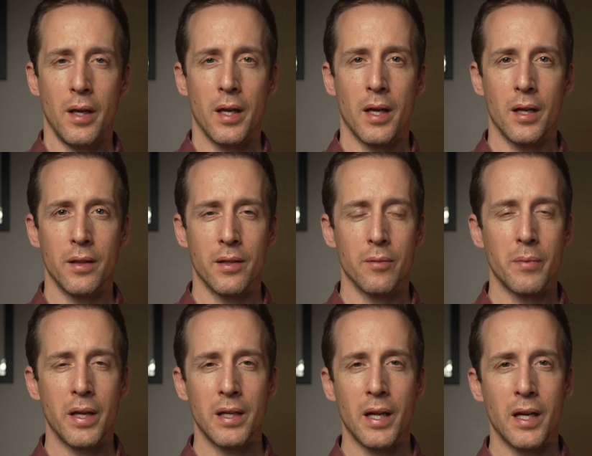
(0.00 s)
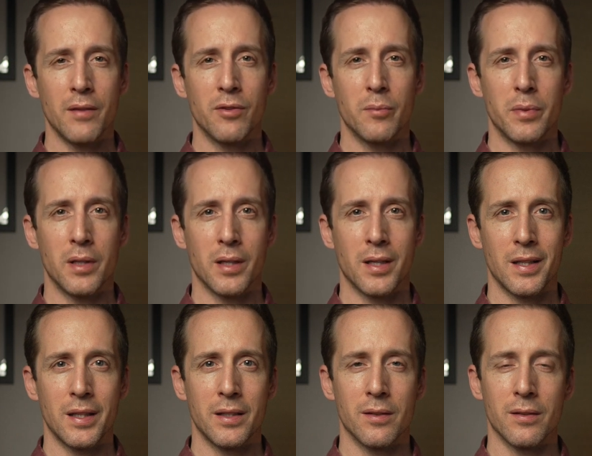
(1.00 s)
And there may not even be a
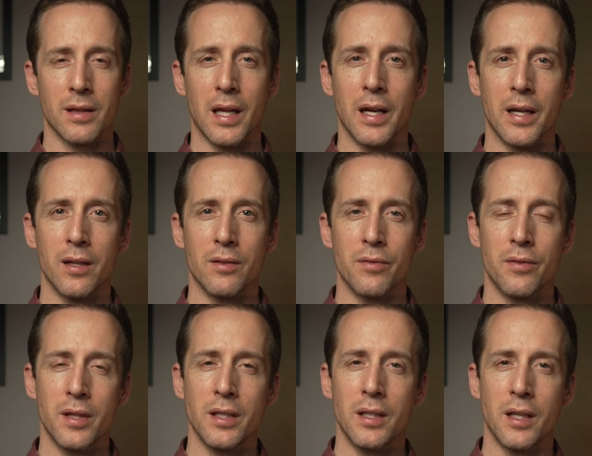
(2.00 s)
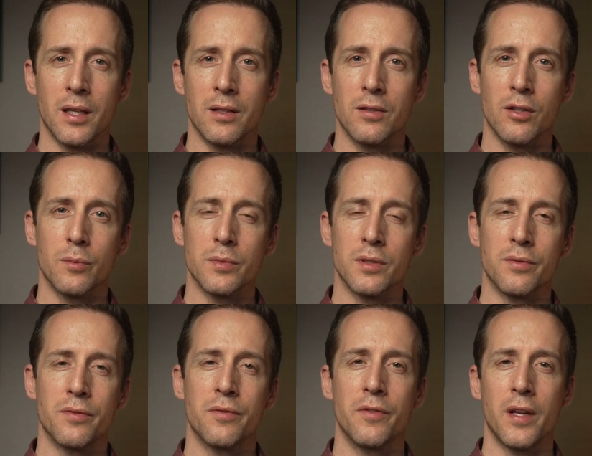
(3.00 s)
clear line of thinking in terms of
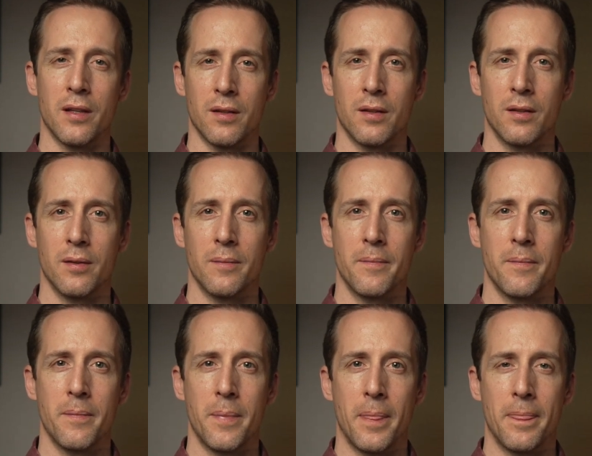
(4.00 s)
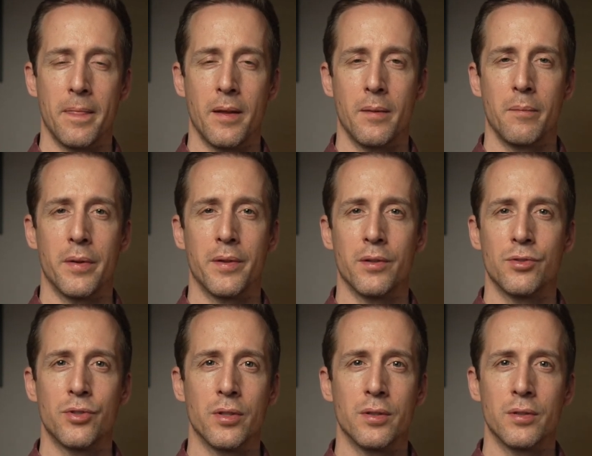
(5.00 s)
faith, but there's
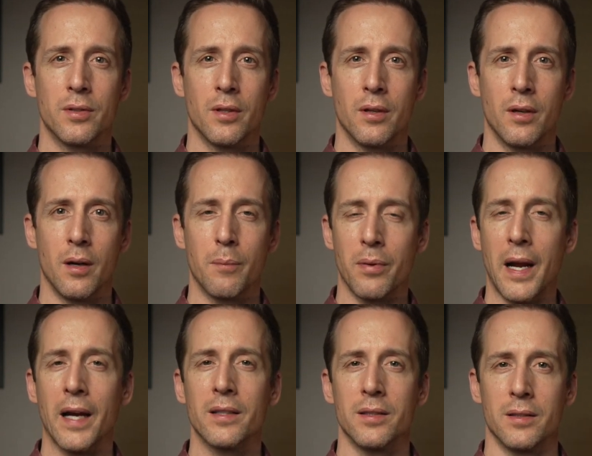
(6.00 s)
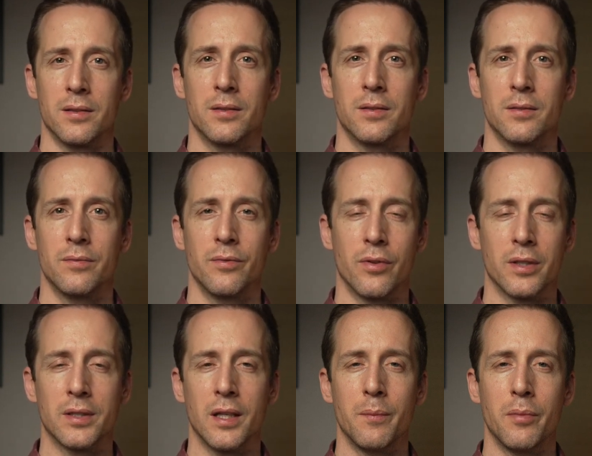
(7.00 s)
just a practice. For
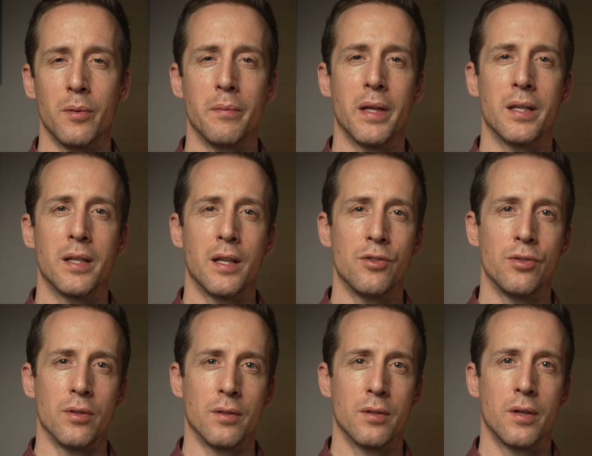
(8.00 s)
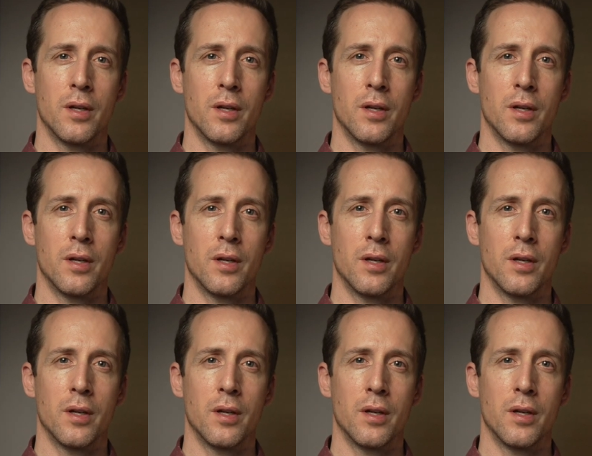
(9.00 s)
example, meditation.